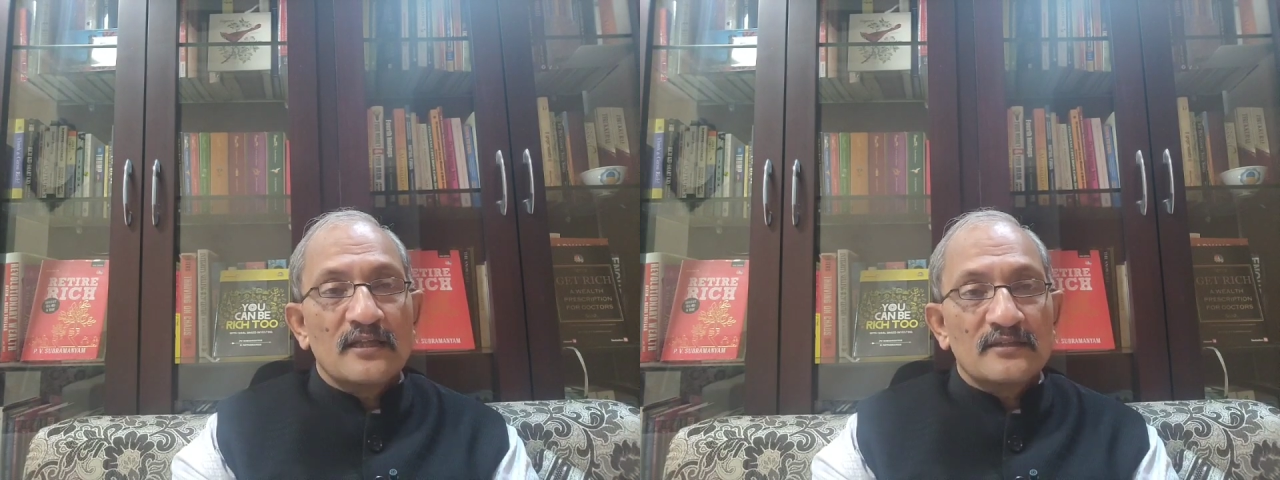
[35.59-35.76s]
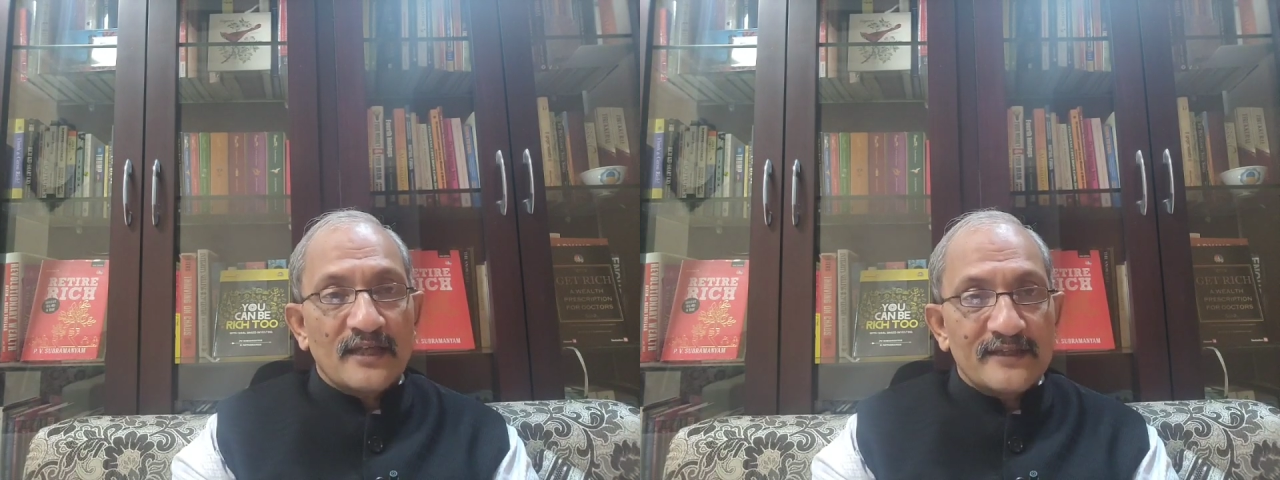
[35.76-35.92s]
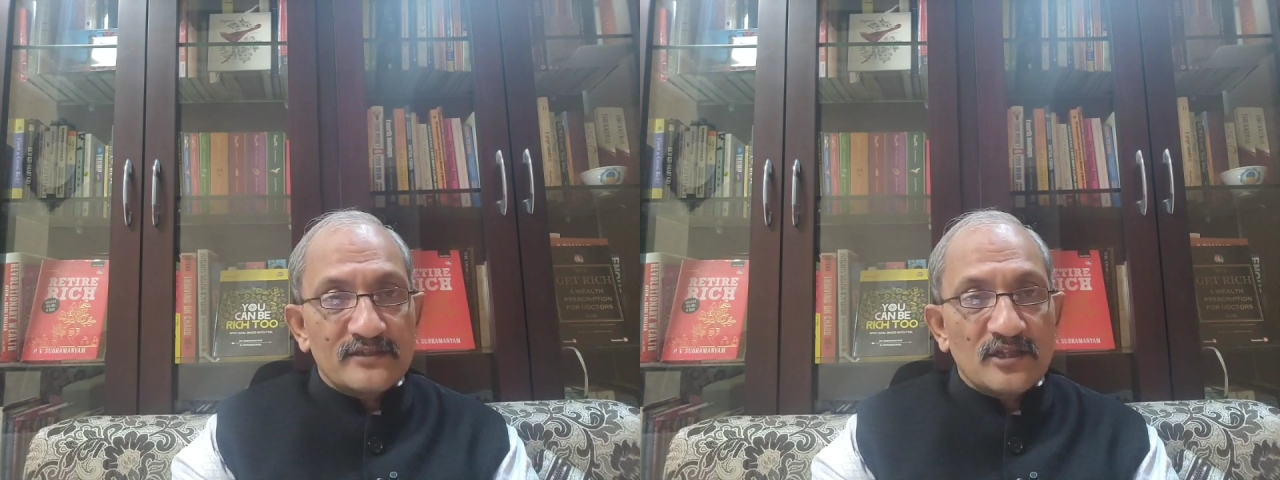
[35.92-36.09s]

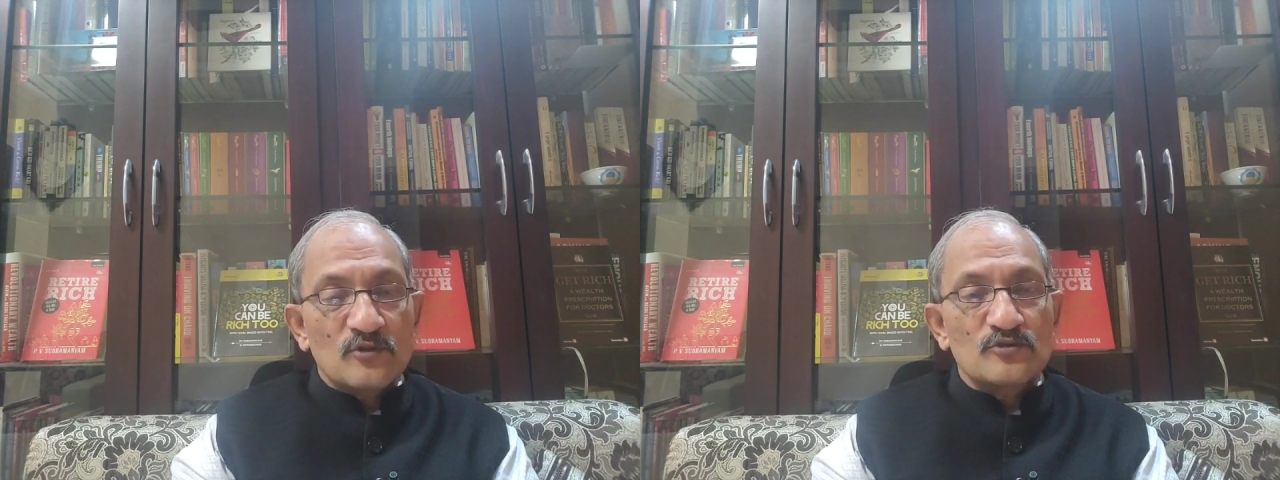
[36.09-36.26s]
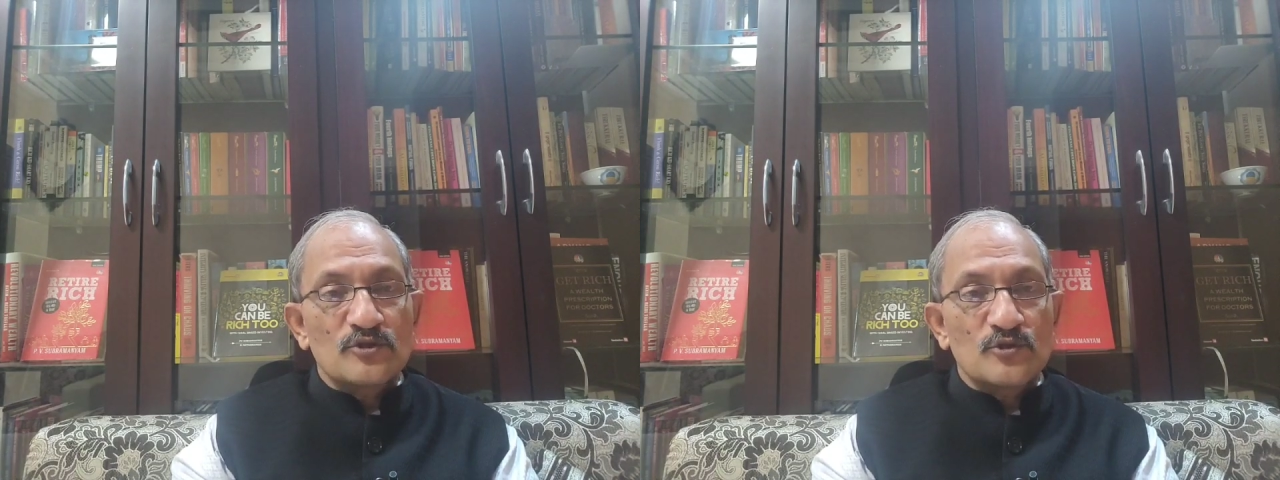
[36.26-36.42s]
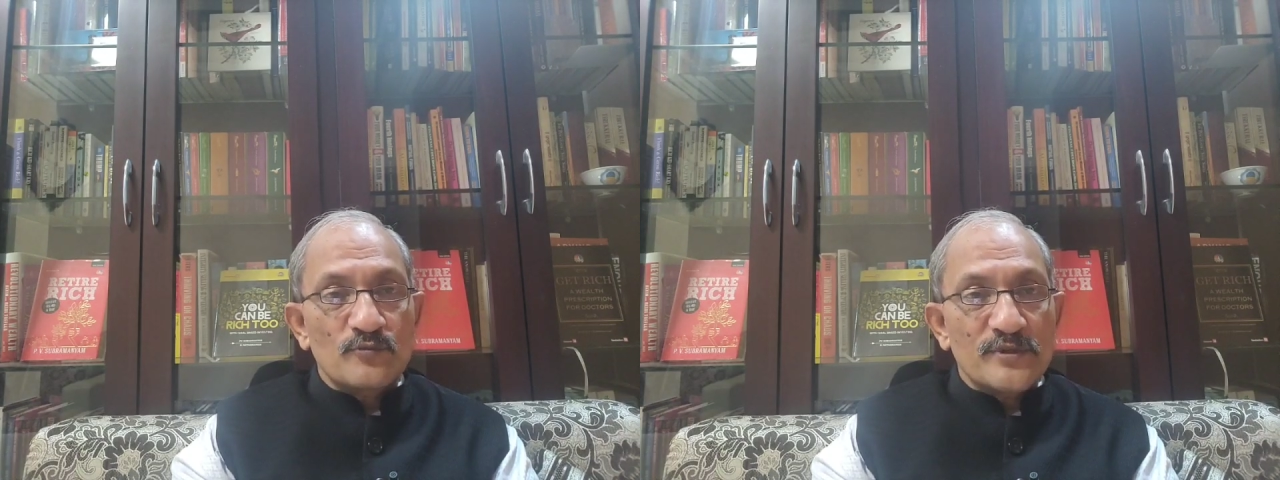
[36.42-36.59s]

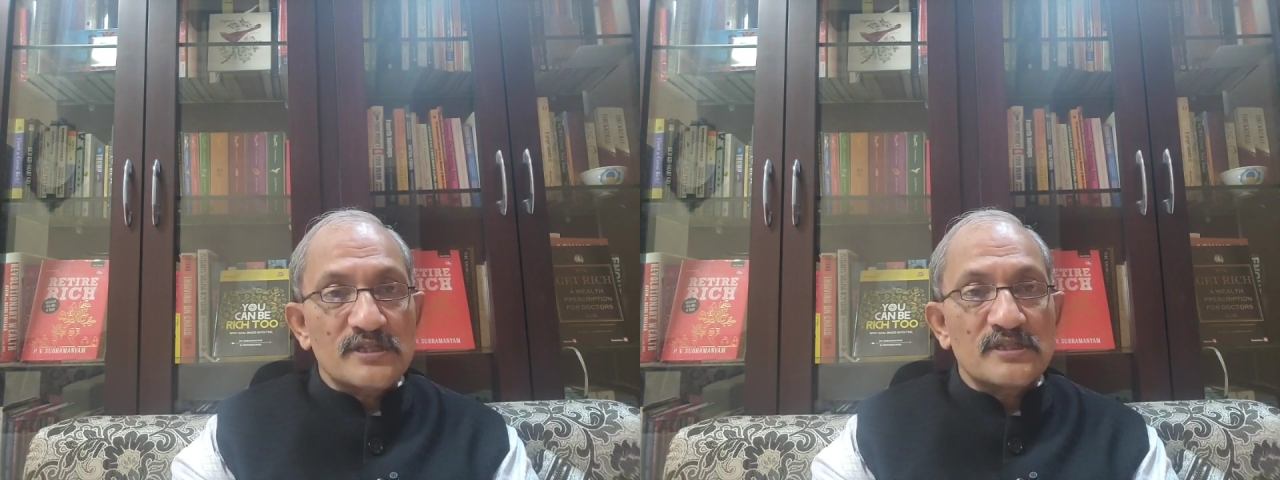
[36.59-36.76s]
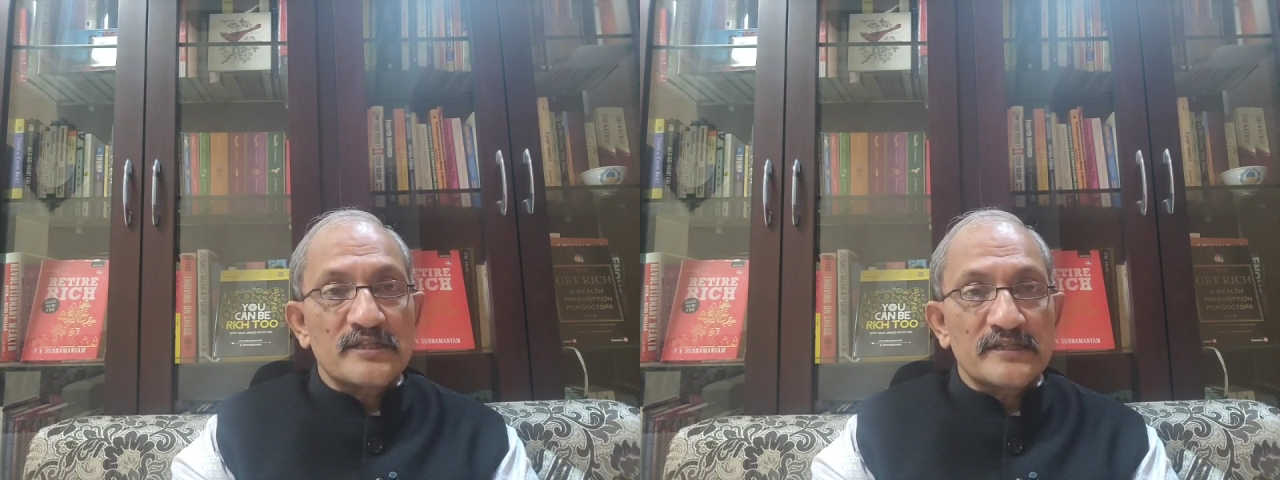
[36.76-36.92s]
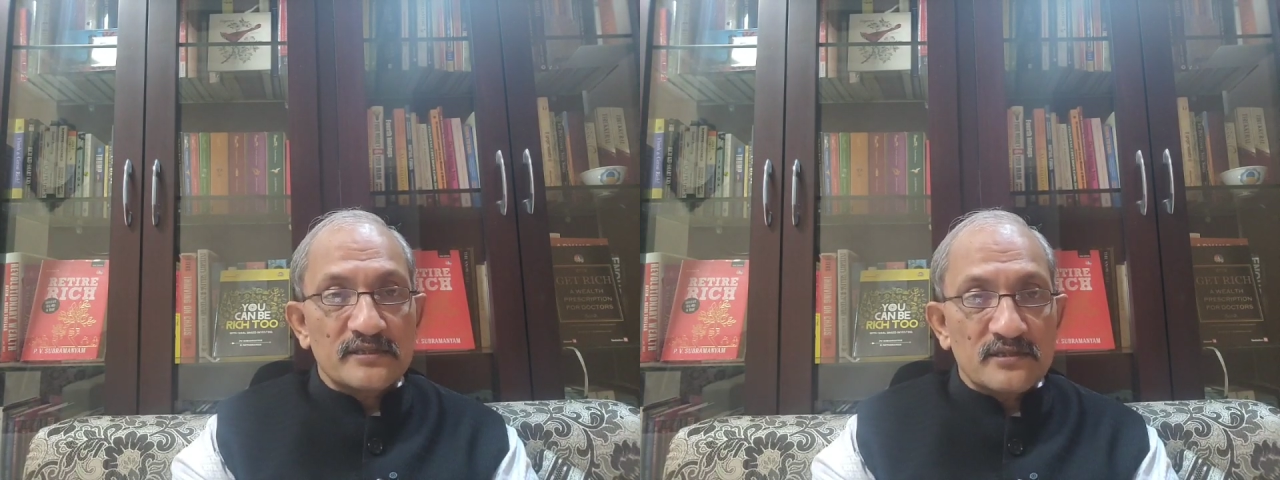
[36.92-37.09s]
9000 rupees
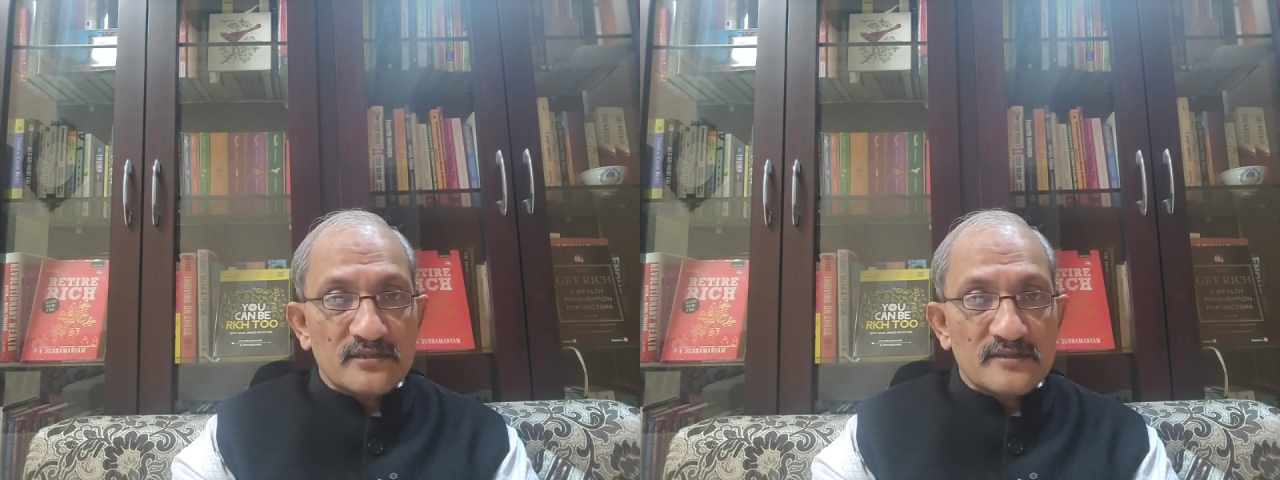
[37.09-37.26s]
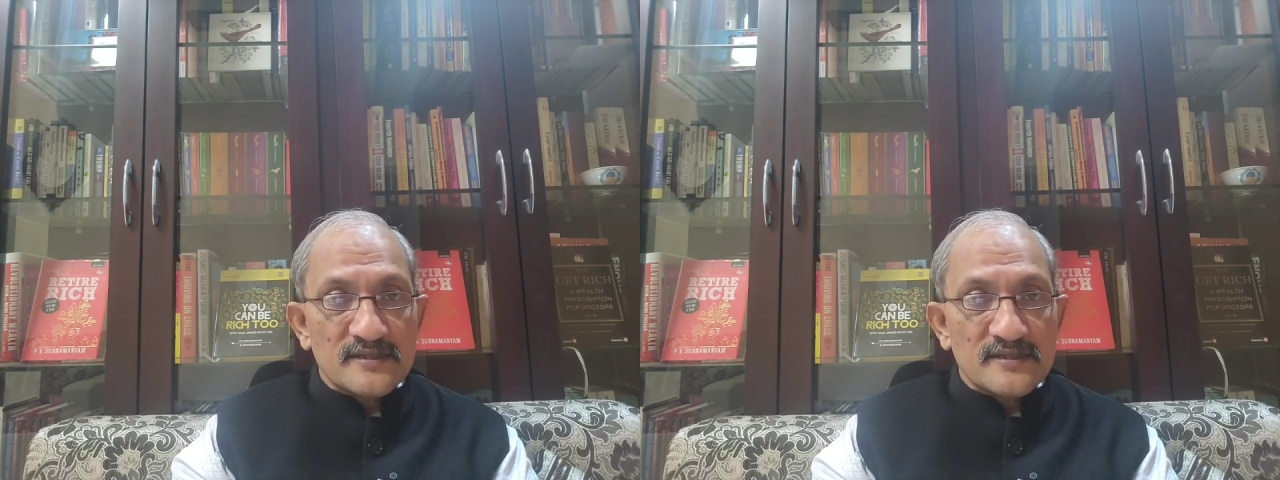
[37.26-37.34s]
a year